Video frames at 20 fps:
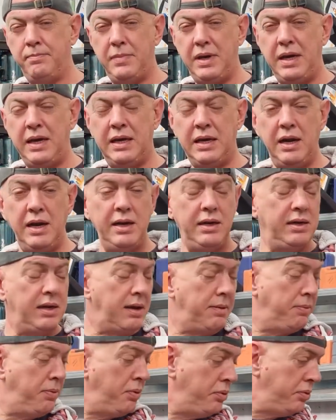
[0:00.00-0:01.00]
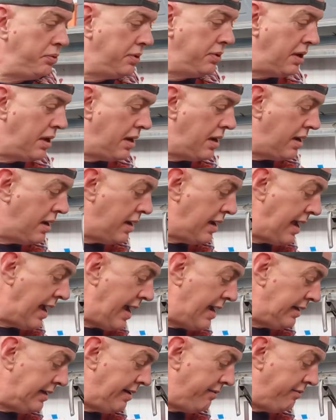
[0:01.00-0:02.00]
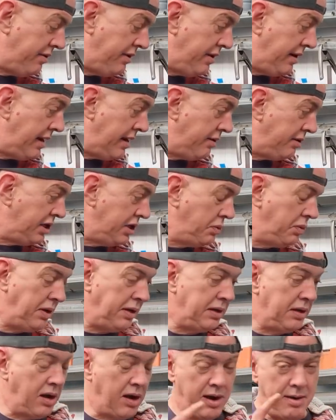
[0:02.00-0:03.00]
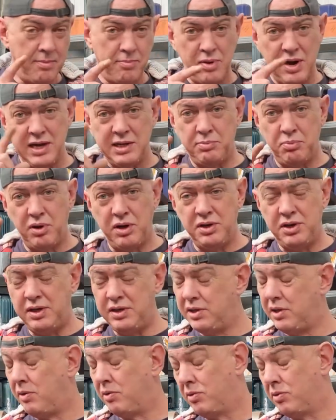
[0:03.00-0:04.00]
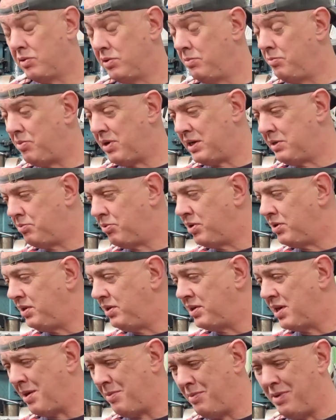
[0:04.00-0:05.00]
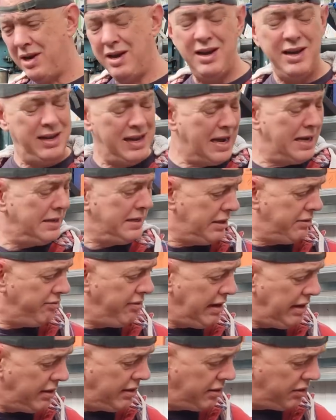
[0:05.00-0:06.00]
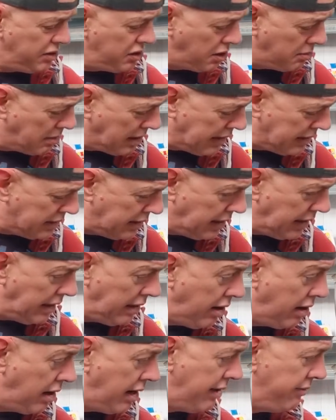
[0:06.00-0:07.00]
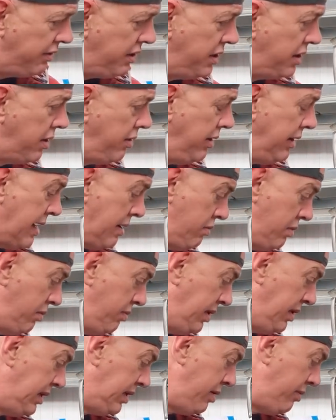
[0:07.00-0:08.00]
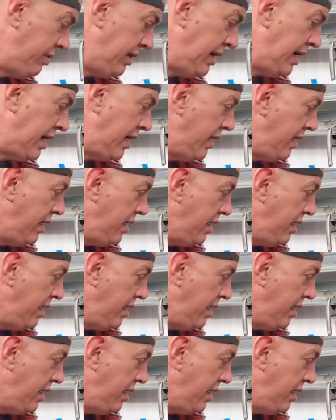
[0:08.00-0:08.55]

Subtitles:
He cleaned up all the head and everything else with like brass brushes, so I've got some brass brushes coming. That did a really good job actually. I'll have to show you that when we're doing it.